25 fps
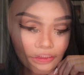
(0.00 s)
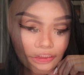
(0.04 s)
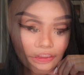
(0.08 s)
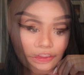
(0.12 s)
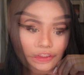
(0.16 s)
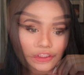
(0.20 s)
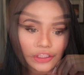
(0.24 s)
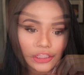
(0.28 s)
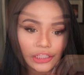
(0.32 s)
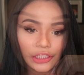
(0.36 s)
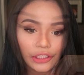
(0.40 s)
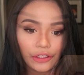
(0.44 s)

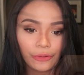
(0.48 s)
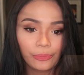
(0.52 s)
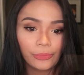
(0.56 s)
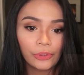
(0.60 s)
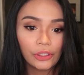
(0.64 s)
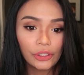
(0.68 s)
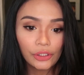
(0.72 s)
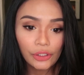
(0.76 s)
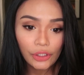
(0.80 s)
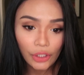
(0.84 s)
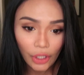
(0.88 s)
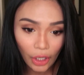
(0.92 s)
There's a little
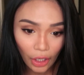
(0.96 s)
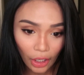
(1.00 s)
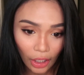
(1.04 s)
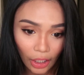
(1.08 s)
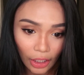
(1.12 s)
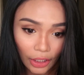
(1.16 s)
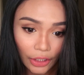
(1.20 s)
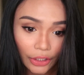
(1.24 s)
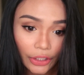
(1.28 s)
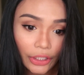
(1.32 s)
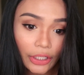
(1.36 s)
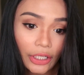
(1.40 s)
more
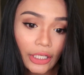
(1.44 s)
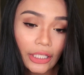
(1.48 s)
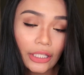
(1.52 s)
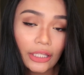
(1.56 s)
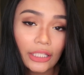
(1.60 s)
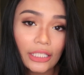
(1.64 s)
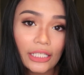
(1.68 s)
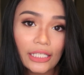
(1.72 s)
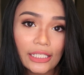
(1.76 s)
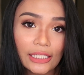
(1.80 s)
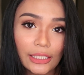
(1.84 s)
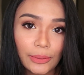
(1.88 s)
color
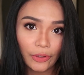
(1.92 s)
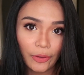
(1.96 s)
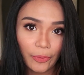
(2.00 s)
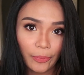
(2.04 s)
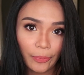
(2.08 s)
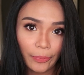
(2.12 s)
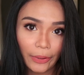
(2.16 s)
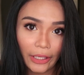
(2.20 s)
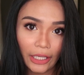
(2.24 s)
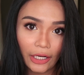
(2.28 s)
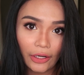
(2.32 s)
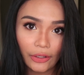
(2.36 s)
in this
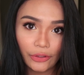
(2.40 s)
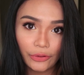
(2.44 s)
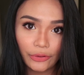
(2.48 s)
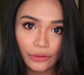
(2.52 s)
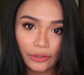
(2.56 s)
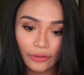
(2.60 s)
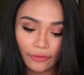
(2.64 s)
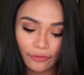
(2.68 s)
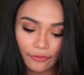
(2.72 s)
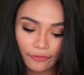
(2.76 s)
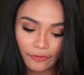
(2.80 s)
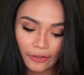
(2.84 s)
compared
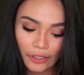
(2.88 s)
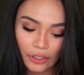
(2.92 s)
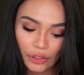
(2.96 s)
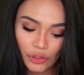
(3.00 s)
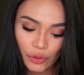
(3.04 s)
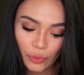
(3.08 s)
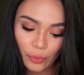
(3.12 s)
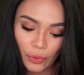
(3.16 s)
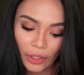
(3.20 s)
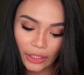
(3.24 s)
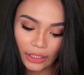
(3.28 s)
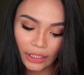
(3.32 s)
to the
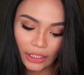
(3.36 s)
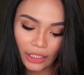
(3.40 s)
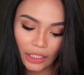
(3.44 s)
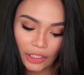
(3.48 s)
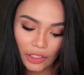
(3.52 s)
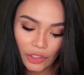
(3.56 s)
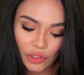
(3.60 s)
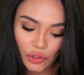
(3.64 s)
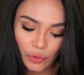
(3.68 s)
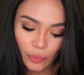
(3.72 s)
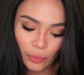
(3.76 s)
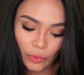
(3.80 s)
first one that
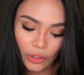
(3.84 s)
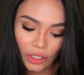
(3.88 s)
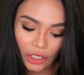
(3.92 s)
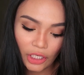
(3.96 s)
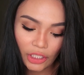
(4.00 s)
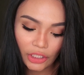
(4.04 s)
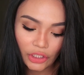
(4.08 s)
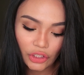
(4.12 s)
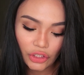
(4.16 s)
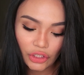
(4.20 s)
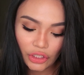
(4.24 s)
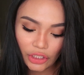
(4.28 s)
I
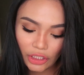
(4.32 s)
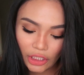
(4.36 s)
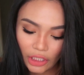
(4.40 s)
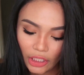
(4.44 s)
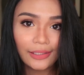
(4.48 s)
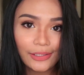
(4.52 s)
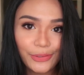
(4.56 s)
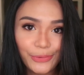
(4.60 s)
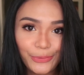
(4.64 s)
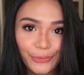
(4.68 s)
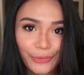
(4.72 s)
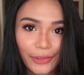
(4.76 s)
swatched.
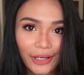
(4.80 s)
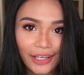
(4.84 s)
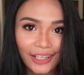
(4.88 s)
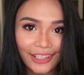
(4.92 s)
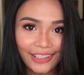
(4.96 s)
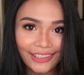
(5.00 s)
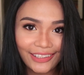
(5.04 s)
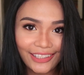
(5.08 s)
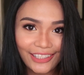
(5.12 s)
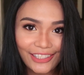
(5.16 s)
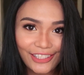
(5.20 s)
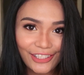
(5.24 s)
This
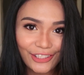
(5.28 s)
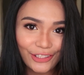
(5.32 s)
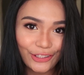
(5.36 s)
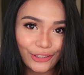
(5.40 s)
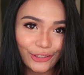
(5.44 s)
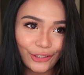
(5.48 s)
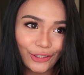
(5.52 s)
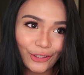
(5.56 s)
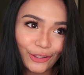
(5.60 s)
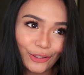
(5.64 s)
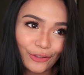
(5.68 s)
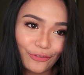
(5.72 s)
one is
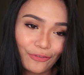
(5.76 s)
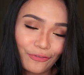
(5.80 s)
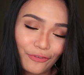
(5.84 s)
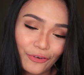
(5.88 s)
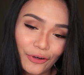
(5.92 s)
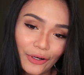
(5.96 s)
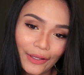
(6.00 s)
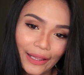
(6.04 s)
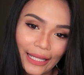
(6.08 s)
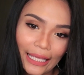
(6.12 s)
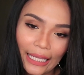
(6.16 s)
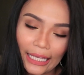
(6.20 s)
good
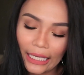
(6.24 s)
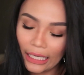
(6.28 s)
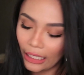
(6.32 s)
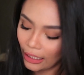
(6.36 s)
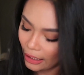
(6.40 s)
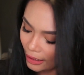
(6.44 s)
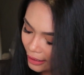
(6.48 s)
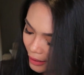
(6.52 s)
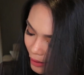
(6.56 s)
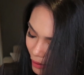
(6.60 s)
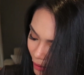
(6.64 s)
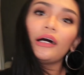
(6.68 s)
for like
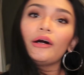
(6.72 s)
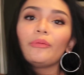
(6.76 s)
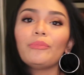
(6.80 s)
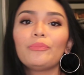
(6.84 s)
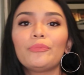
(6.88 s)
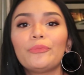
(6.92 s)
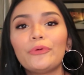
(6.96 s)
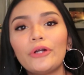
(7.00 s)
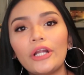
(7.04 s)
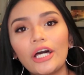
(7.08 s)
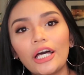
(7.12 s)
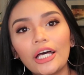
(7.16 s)
a
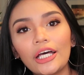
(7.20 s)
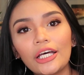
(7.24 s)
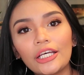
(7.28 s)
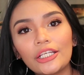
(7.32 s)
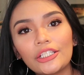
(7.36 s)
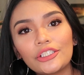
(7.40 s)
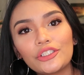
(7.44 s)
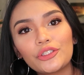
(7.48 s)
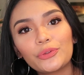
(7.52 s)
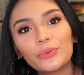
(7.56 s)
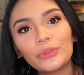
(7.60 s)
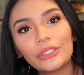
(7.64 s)

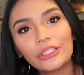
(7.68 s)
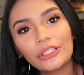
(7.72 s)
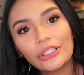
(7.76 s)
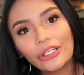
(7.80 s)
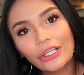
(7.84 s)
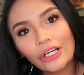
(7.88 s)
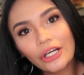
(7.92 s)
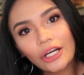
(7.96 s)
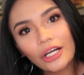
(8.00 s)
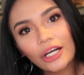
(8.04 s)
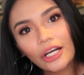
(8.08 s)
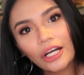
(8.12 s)
brunch with
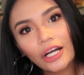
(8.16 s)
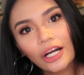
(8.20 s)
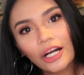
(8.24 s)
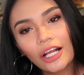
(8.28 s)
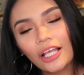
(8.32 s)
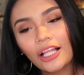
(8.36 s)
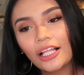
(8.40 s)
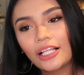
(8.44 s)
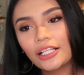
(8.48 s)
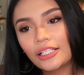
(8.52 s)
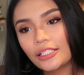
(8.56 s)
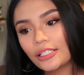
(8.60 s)
the
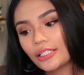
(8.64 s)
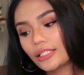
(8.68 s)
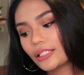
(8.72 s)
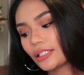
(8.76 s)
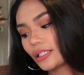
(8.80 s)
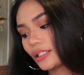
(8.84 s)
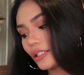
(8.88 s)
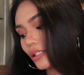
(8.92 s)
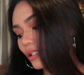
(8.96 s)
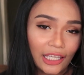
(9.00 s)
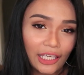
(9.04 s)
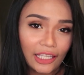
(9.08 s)
girls.
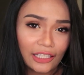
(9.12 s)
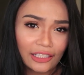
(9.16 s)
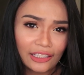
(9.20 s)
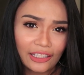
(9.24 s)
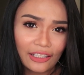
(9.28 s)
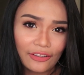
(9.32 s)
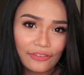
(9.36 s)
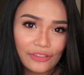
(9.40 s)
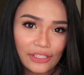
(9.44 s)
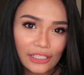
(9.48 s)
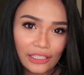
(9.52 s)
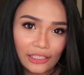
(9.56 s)
It
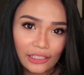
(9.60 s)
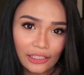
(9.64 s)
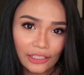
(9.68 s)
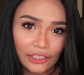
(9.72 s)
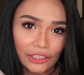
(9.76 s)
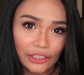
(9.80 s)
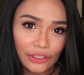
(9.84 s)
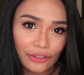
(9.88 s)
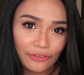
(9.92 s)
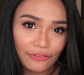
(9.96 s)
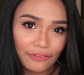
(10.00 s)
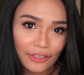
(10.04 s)
gives
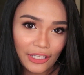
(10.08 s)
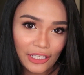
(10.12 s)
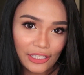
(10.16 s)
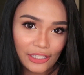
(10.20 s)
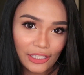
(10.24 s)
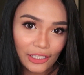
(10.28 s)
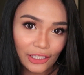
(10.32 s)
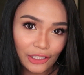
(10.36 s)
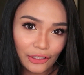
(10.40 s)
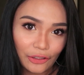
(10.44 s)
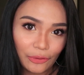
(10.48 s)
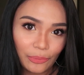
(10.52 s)
your
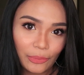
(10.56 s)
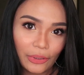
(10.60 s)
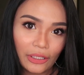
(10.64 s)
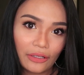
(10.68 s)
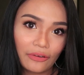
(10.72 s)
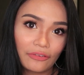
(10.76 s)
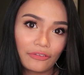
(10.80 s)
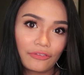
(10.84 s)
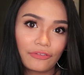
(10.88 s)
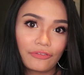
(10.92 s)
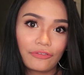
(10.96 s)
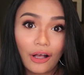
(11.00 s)
face a little bit
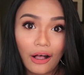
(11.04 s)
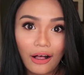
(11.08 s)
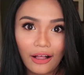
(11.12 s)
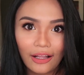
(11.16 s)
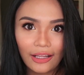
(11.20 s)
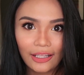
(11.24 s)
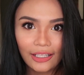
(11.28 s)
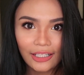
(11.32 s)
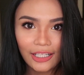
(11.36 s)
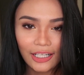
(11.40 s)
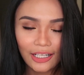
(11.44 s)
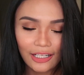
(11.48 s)
of
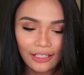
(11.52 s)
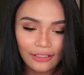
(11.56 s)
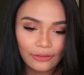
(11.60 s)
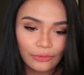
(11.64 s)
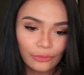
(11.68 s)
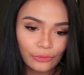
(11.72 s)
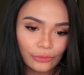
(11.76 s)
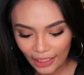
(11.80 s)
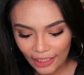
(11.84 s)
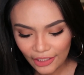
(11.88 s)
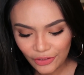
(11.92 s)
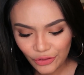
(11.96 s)
color.
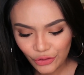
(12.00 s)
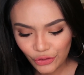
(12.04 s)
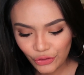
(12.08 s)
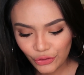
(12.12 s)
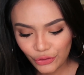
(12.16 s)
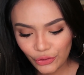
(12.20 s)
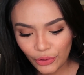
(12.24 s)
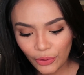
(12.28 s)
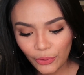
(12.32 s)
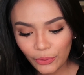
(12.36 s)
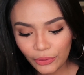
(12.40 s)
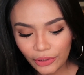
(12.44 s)
It's
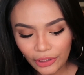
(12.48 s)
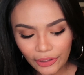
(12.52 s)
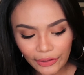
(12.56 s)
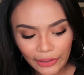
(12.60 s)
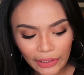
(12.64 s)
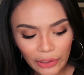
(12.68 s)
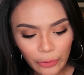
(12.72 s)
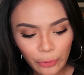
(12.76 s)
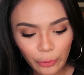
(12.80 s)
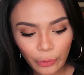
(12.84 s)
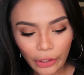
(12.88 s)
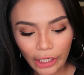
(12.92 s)

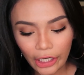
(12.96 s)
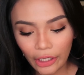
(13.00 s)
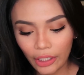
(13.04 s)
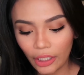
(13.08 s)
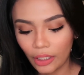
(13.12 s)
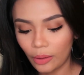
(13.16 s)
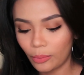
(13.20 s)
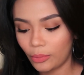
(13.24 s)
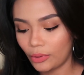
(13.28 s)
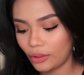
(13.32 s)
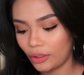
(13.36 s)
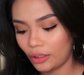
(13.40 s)
totally
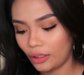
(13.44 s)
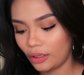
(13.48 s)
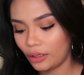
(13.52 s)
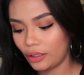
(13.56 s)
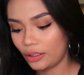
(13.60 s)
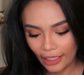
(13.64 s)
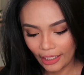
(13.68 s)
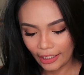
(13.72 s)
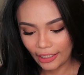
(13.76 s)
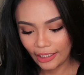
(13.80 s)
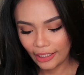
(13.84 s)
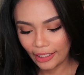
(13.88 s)
wearable.
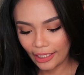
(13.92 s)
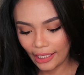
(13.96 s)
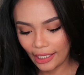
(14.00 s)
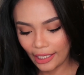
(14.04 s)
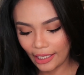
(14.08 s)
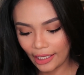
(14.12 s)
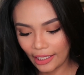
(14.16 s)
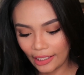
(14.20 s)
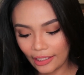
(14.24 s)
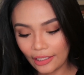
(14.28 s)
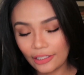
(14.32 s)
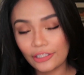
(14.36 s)
And
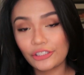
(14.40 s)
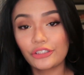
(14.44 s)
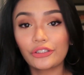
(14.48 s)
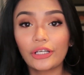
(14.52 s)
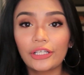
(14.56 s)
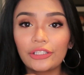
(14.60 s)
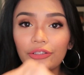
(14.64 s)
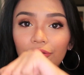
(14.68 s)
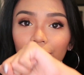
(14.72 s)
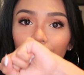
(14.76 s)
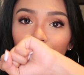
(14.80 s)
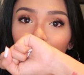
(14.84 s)
again, I'll
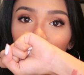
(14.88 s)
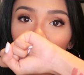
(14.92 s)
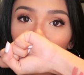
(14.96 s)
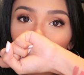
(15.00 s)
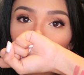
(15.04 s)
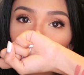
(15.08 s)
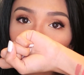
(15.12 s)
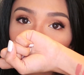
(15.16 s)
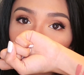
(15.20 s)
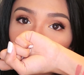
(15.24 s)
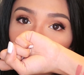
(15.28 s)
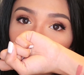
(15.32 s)
try to...